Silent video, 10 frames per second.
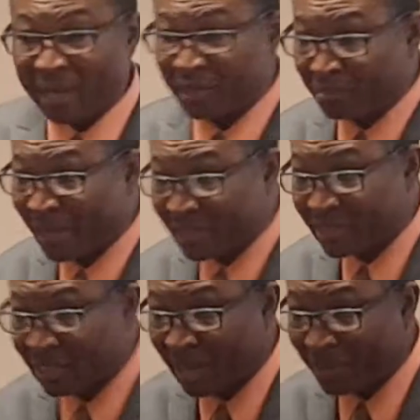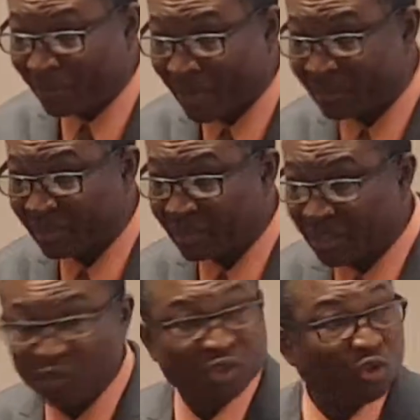now in medicine, am I right?
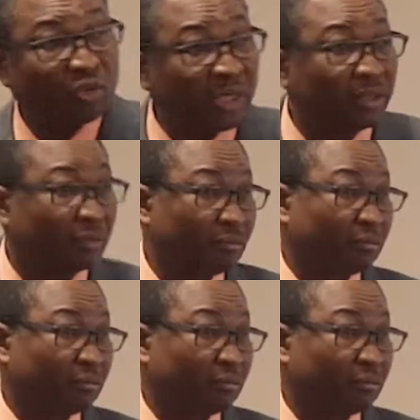They use to yeah. heal.